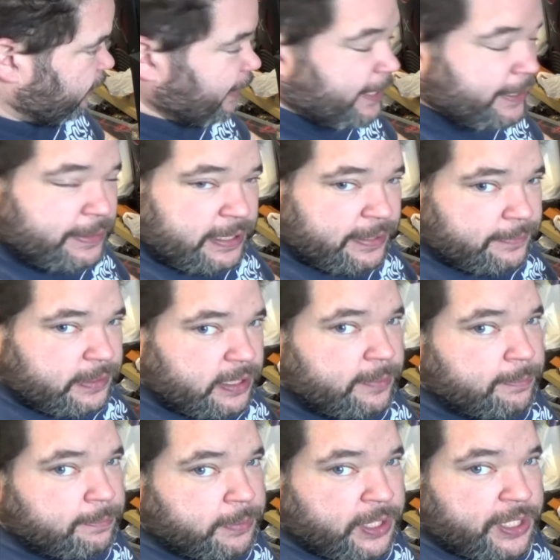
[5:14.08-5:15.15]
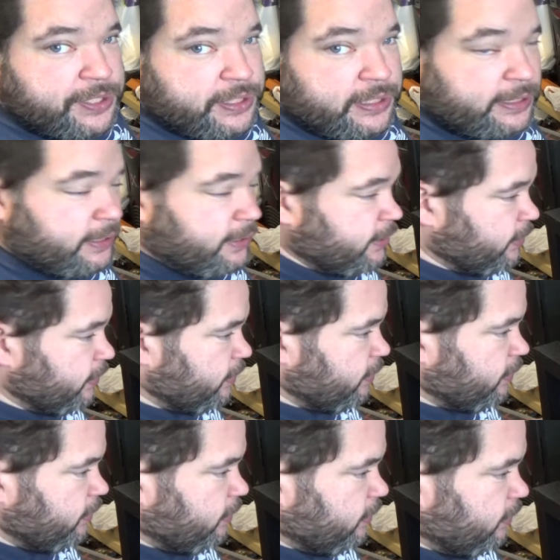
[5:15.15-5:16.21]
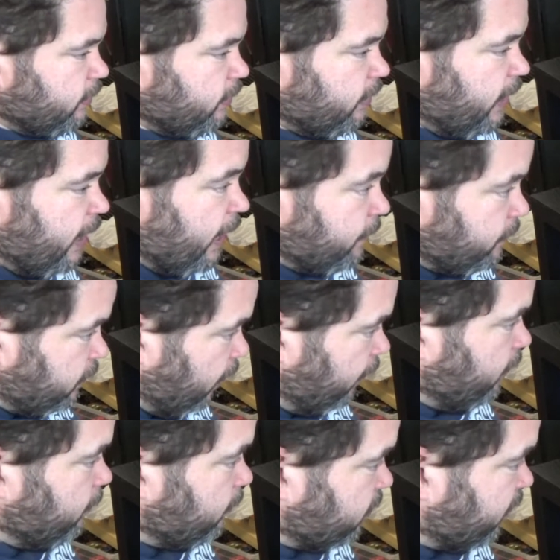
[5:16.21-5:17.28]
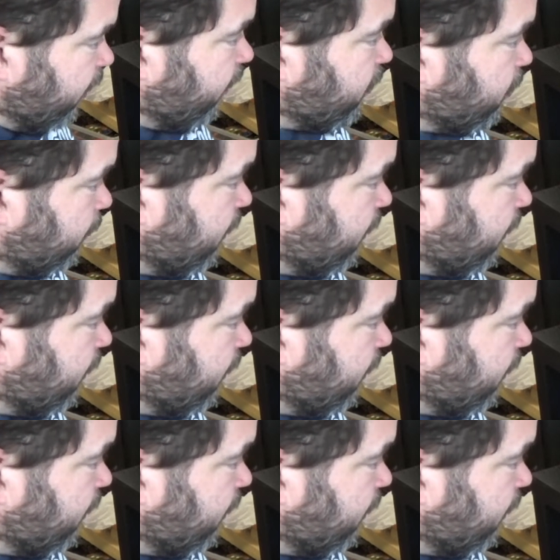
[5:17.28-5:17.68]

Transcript: LEGO have um, personally outdone themselves